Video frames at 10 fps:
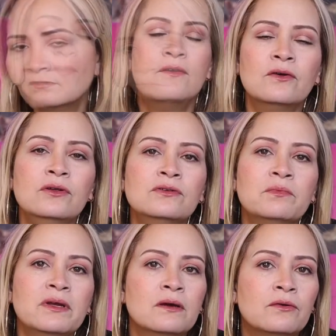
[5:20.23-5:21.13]
it's going to
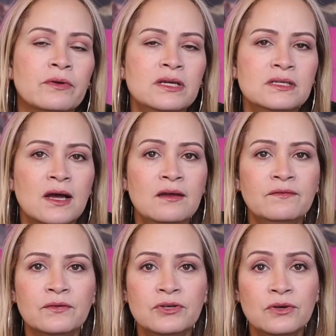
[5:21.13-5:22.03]
be a great time
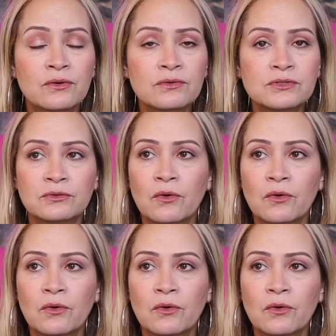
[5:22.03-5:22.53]
for you to